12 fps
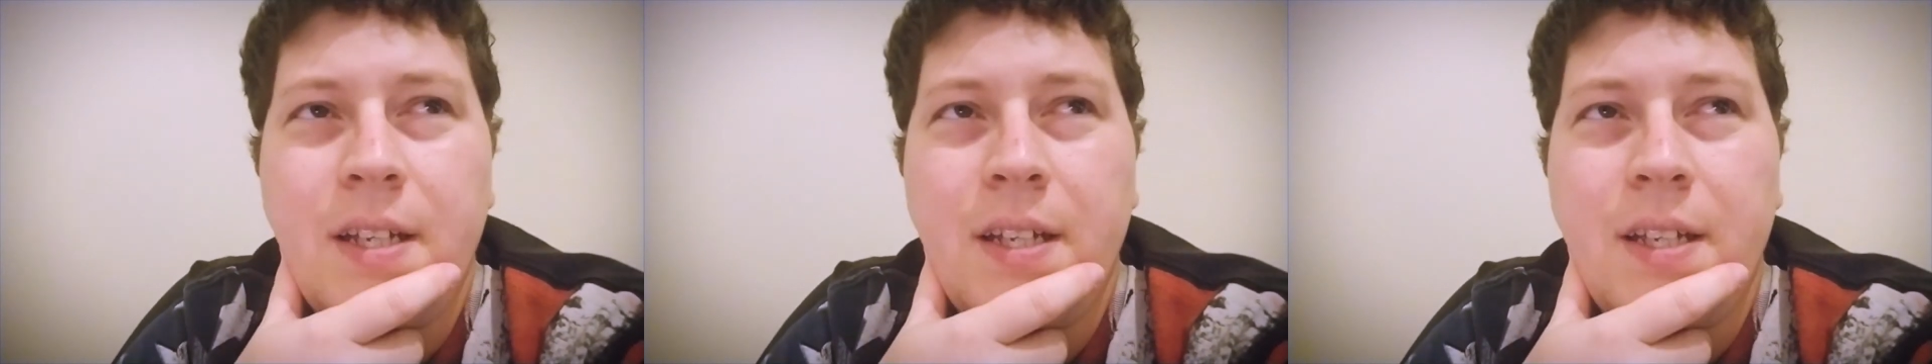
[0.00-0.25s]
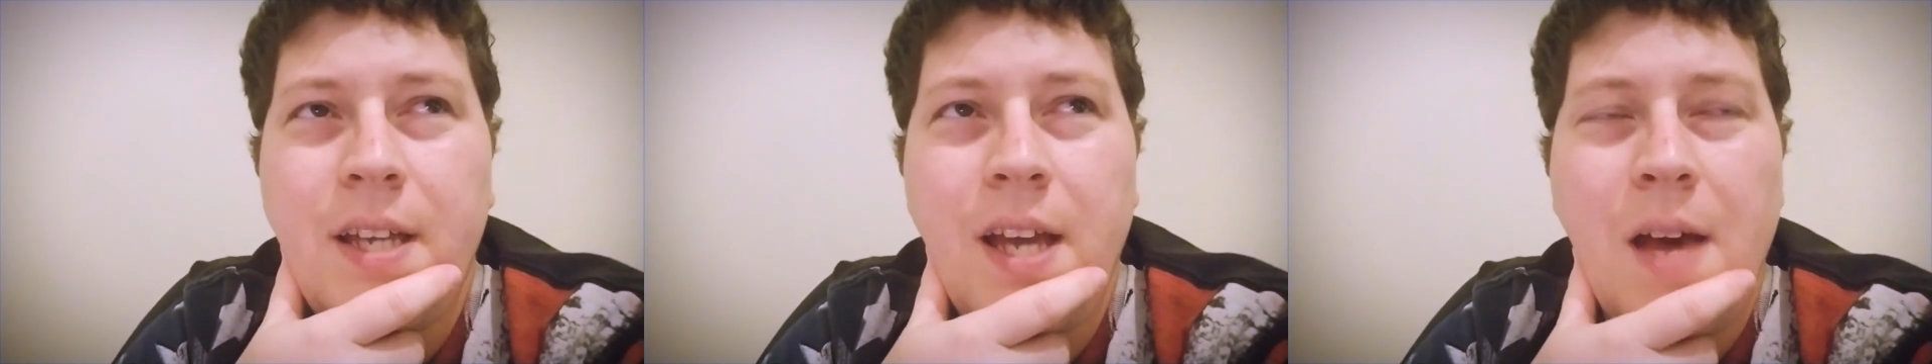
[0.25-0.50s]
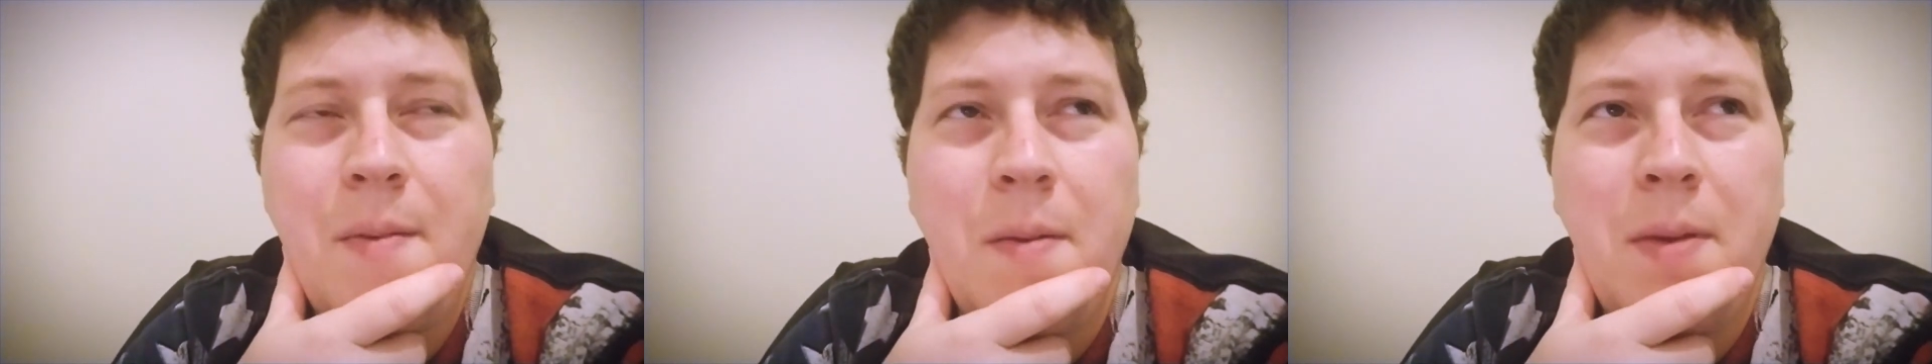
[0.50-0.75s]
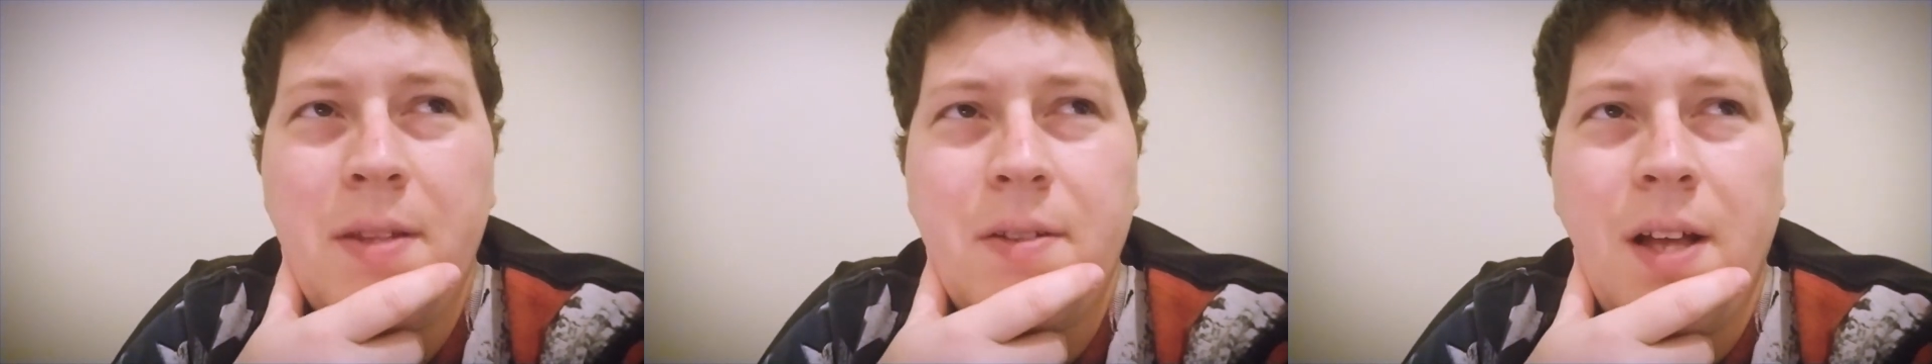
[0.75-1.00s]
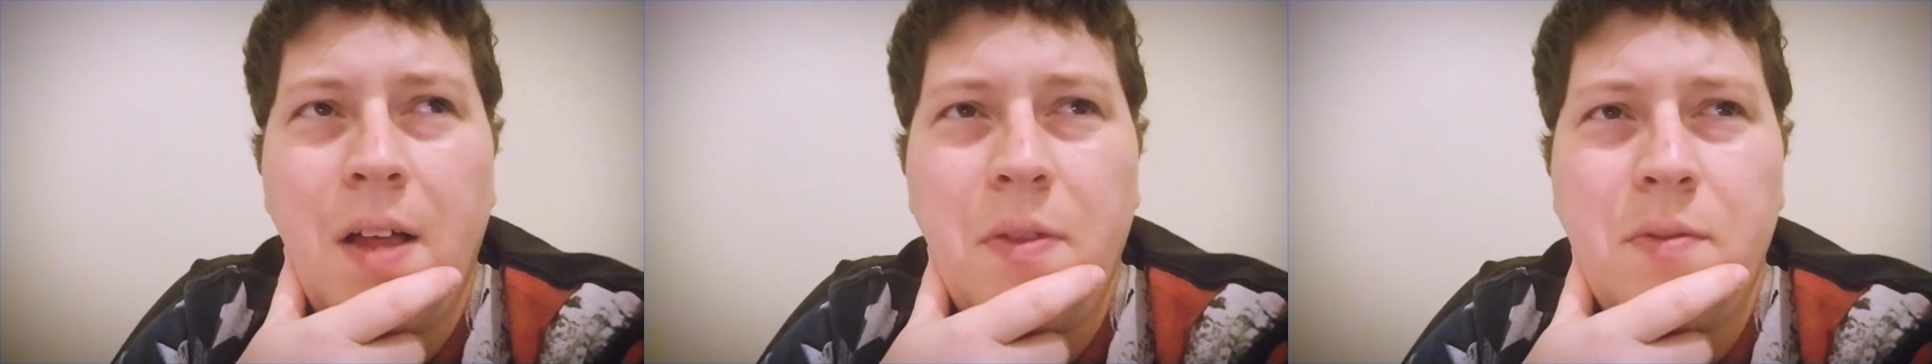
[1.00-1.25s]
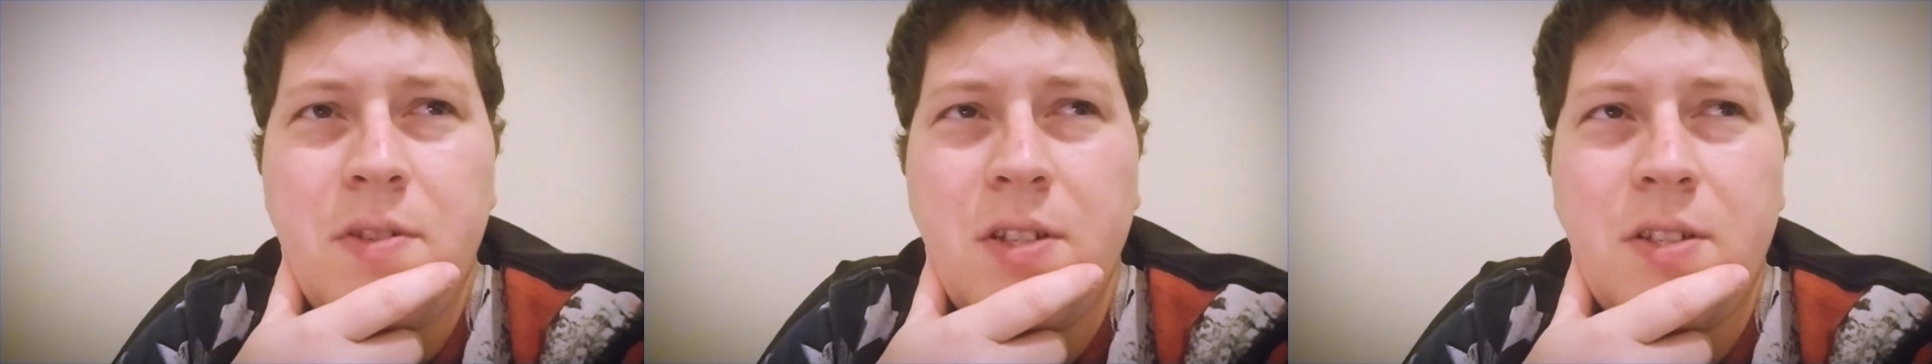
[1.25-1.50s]
Yeah, my mental
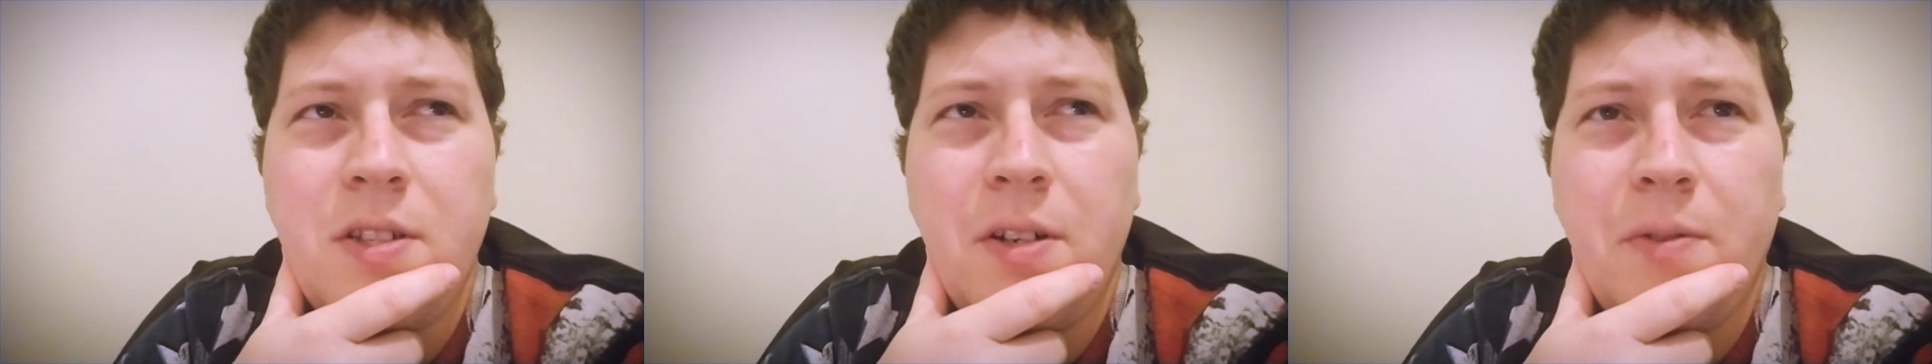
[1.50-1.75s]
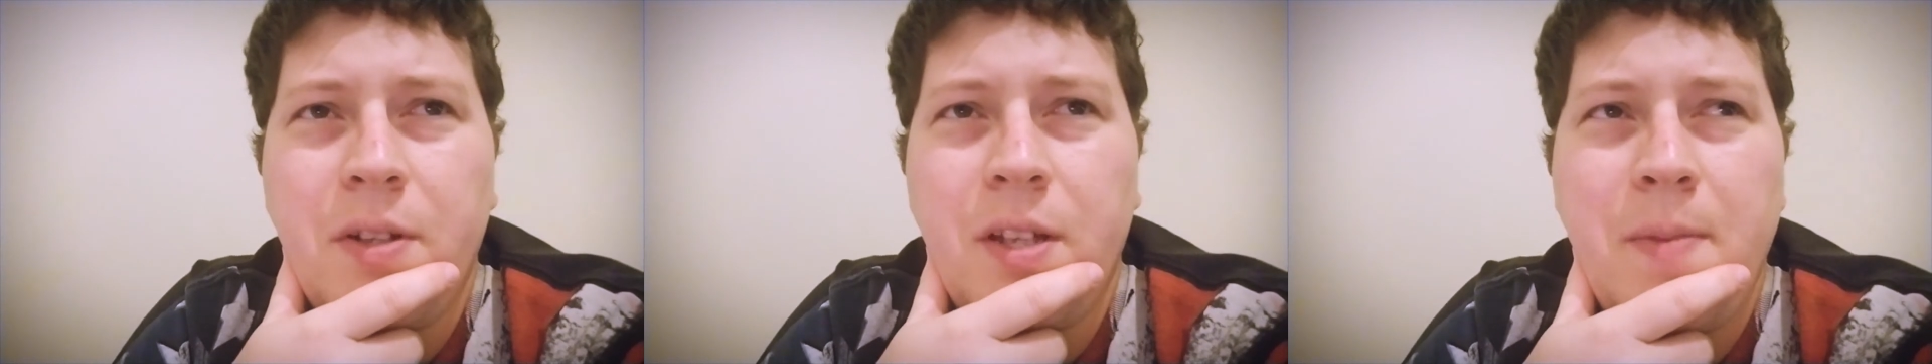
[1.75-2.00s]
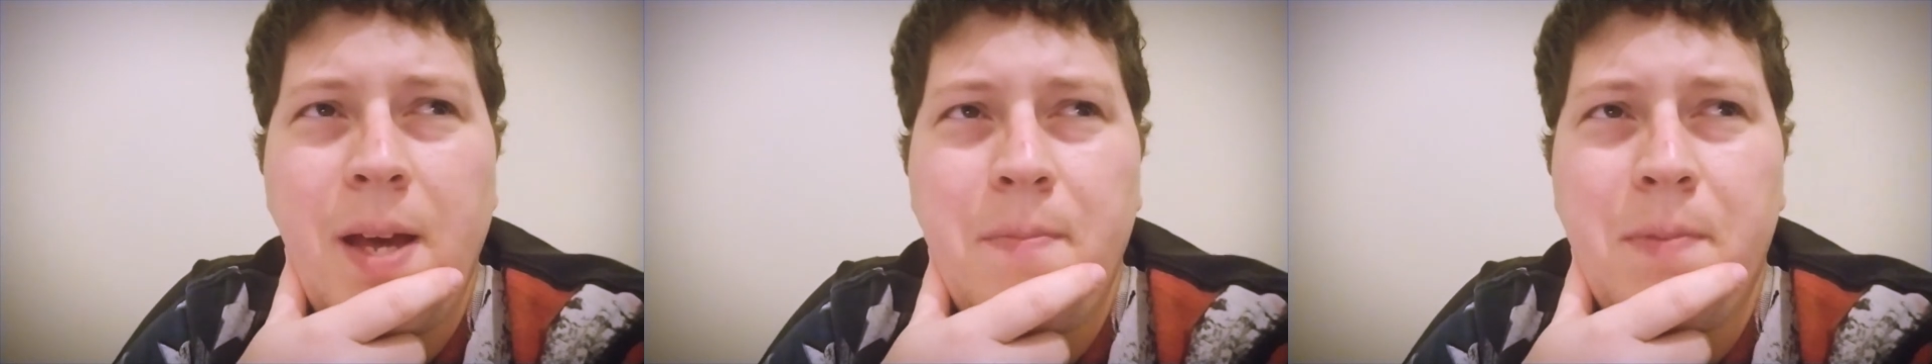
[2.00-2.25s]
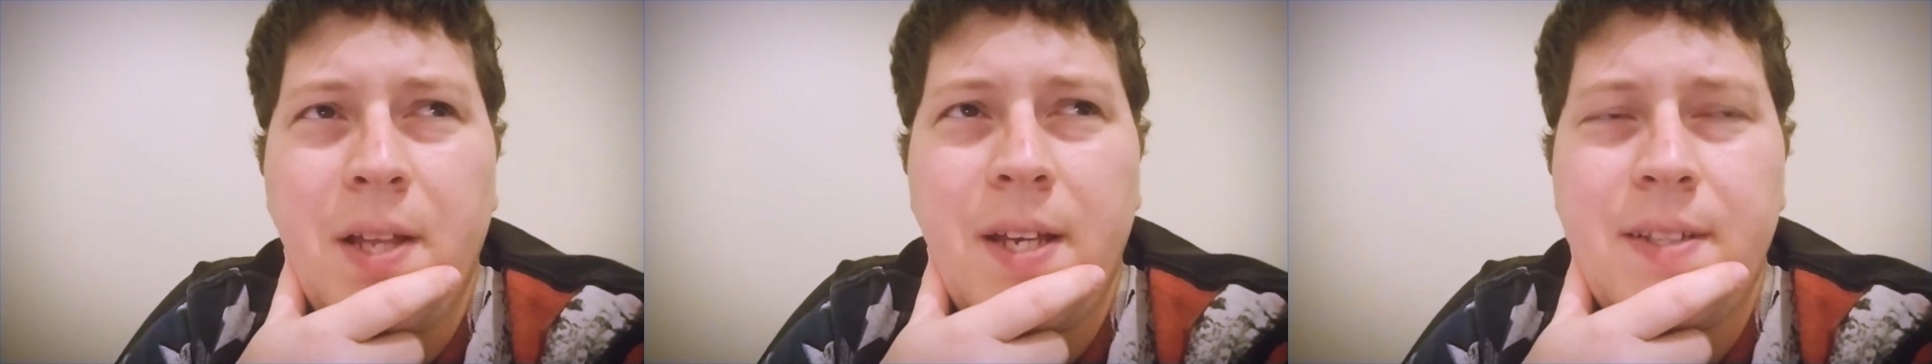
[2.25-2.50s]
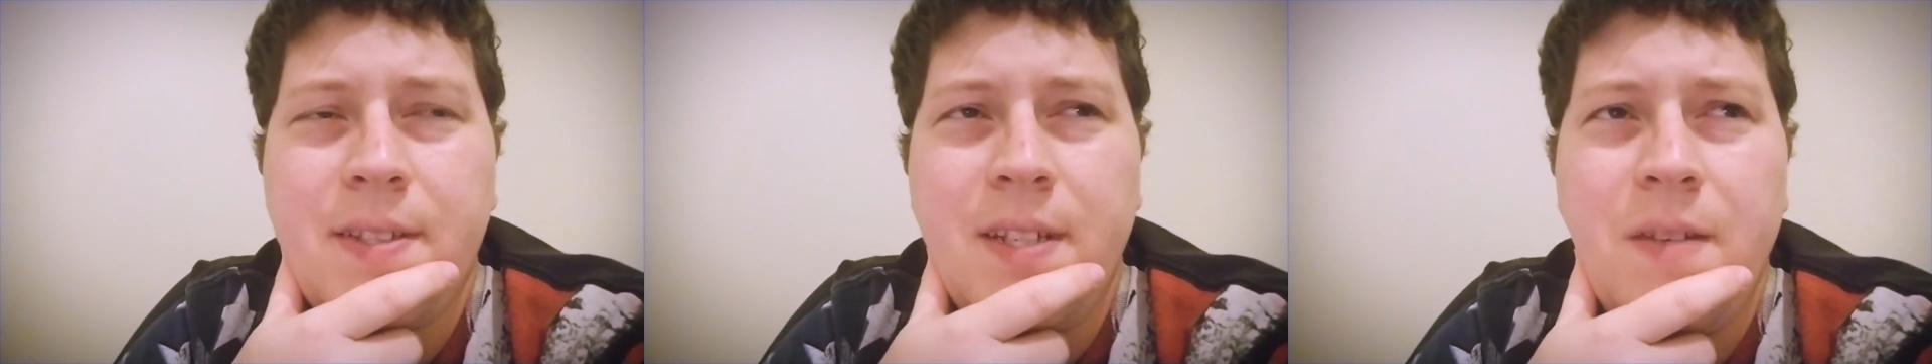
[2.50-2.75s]
health was just in a really bad place,